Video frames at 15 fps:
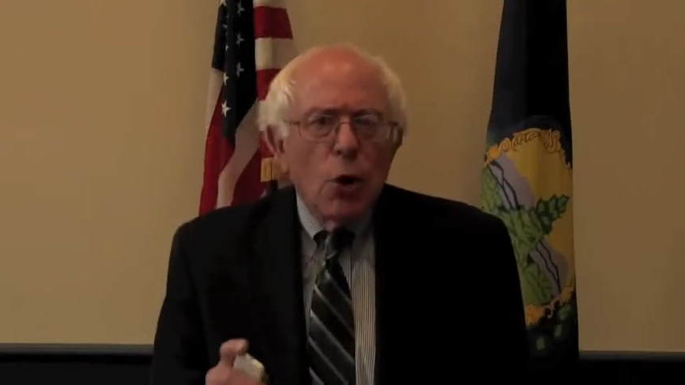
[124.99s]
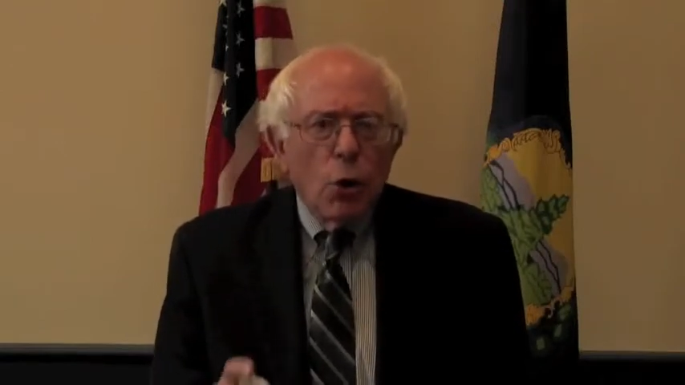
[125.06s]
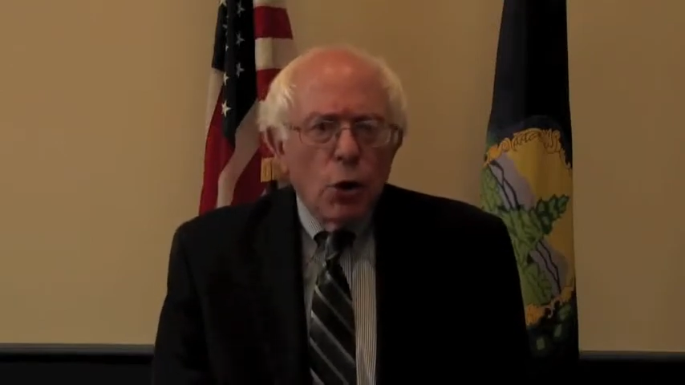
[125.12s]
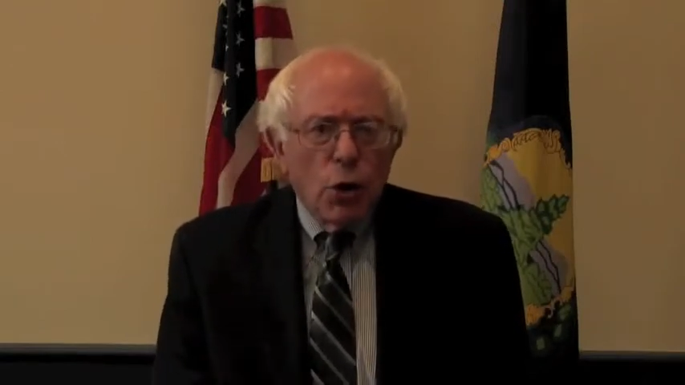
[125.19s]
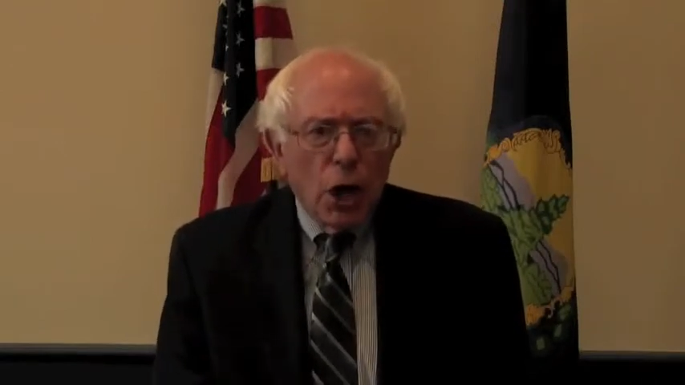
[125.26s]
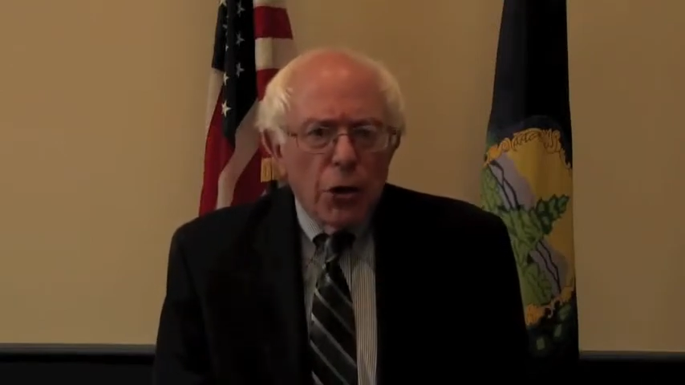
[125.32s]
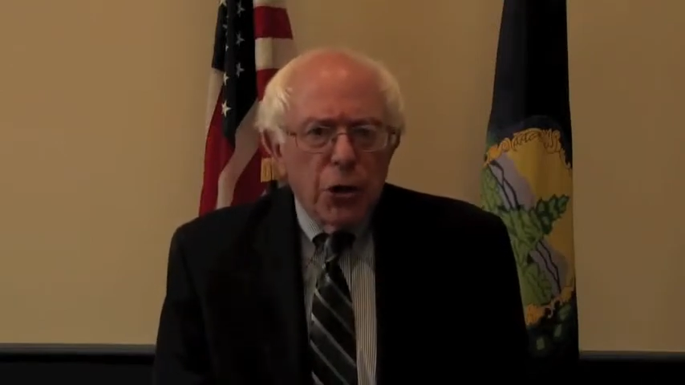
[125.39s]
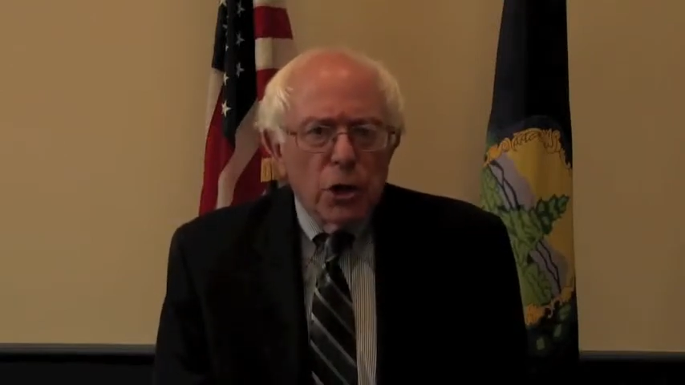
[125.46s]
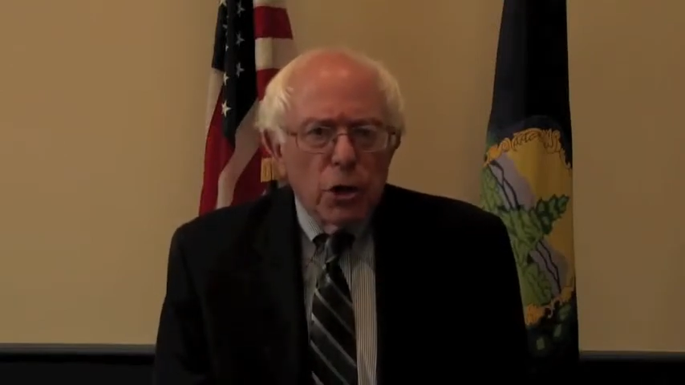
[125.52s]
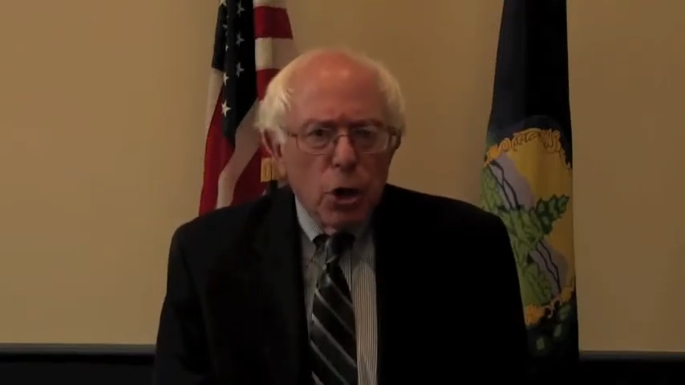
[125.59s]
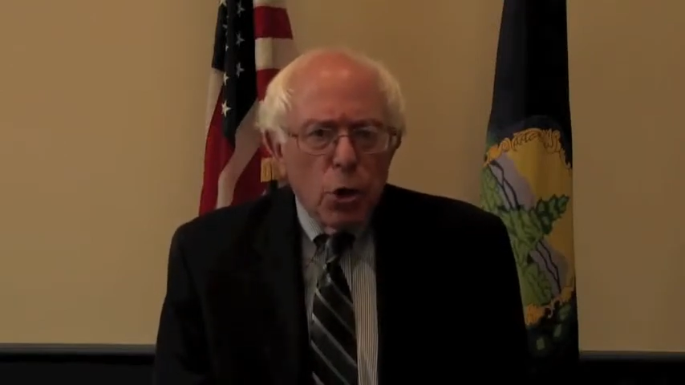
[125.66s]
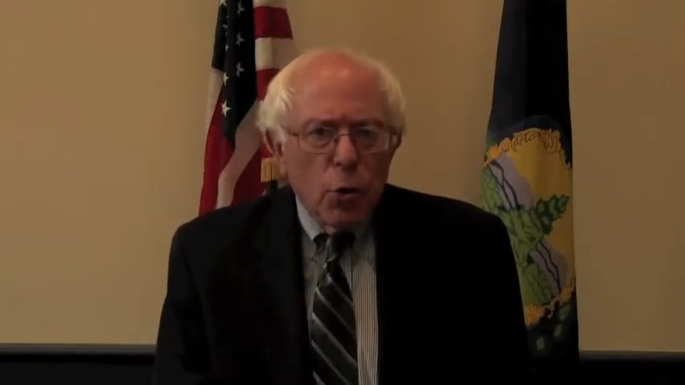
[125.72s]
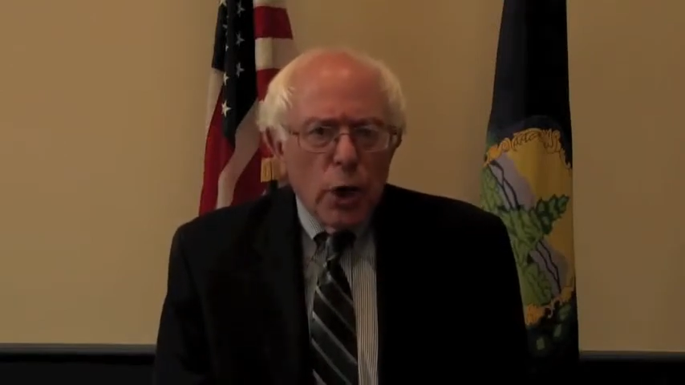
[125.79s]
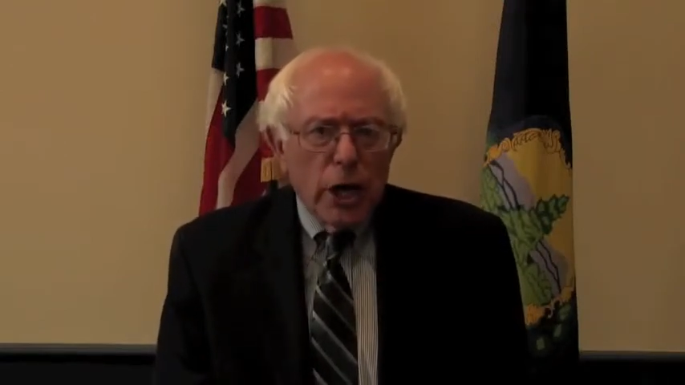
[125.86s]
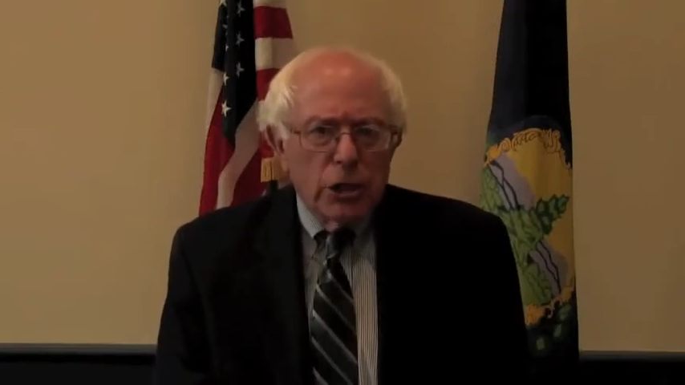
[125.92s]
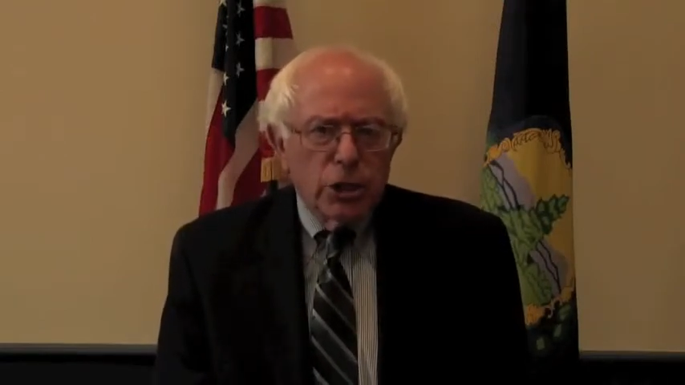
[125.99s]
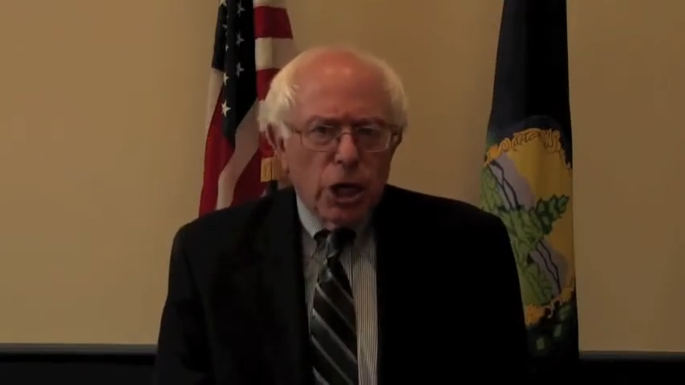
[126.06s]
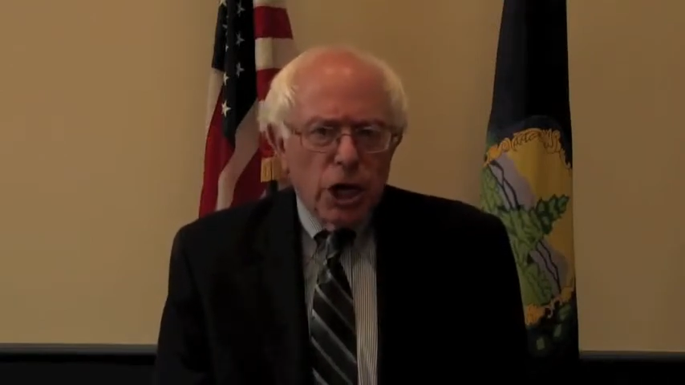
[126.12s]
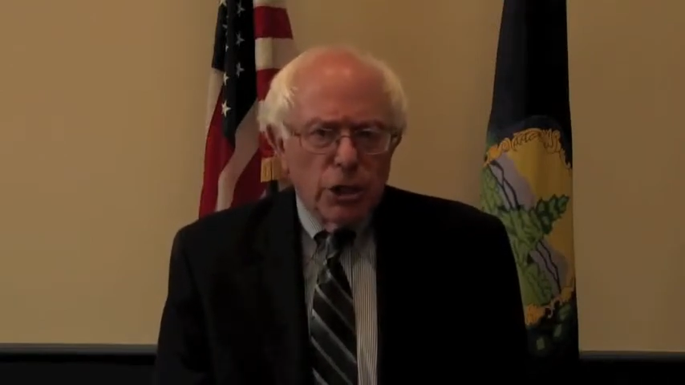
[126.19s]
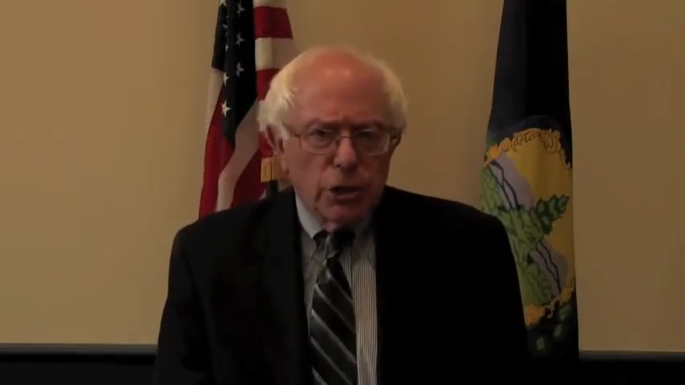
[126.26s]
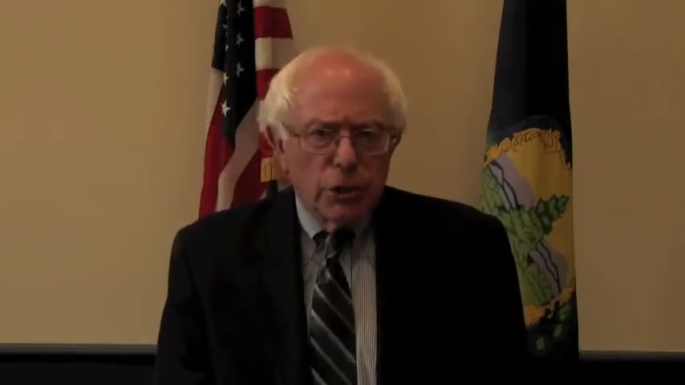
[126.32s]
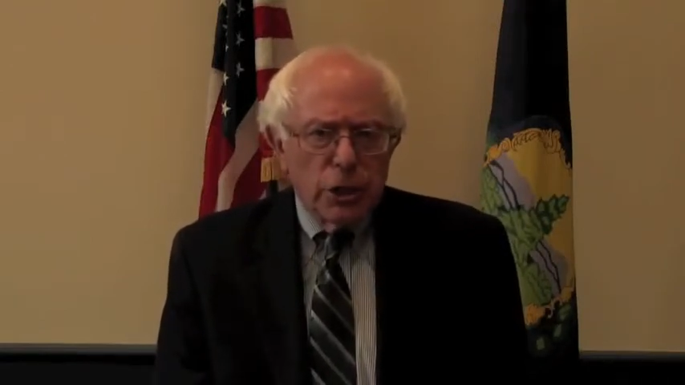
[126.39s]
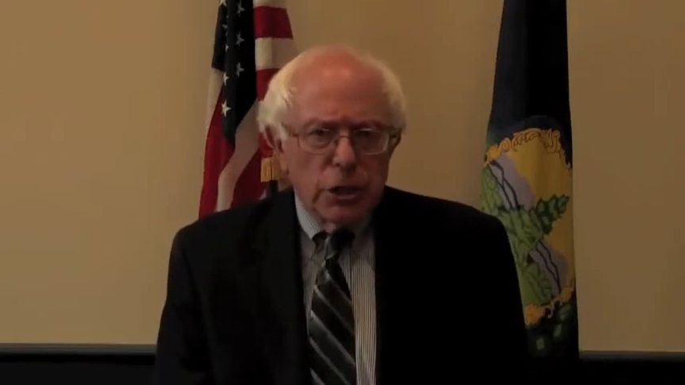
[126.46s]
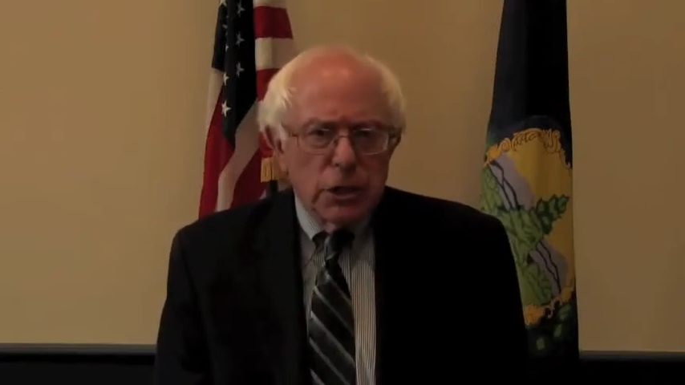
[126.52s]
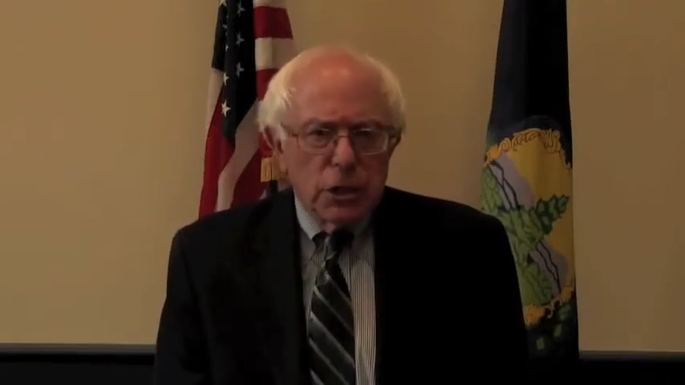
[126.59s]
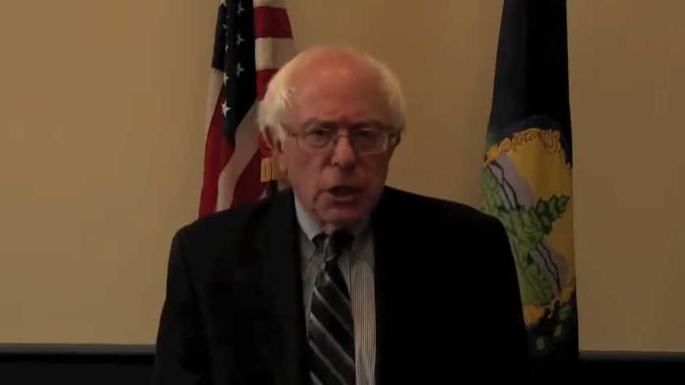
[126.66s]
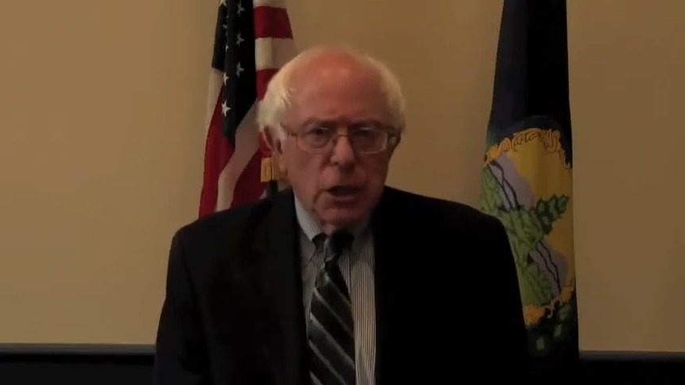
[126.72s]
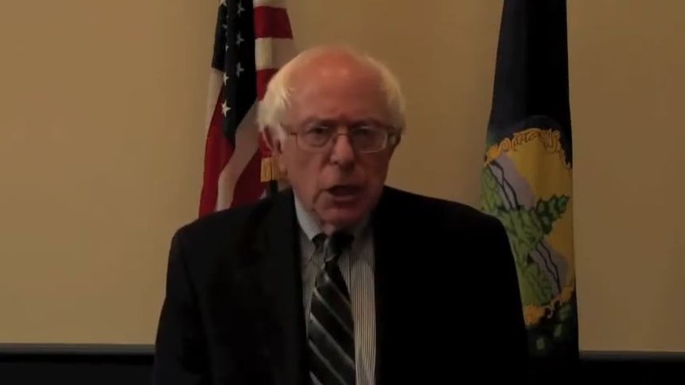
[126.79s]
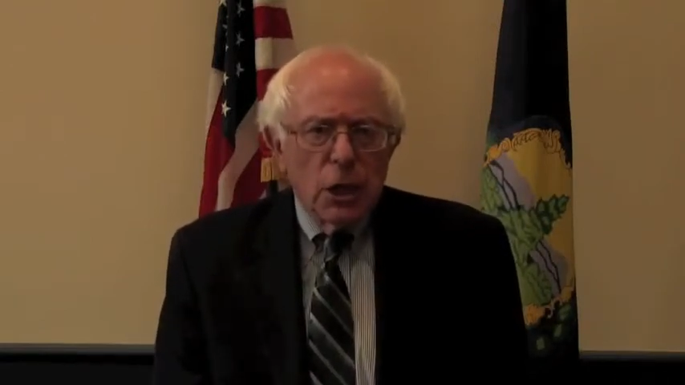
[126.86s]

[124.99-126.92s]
or other low-wage countries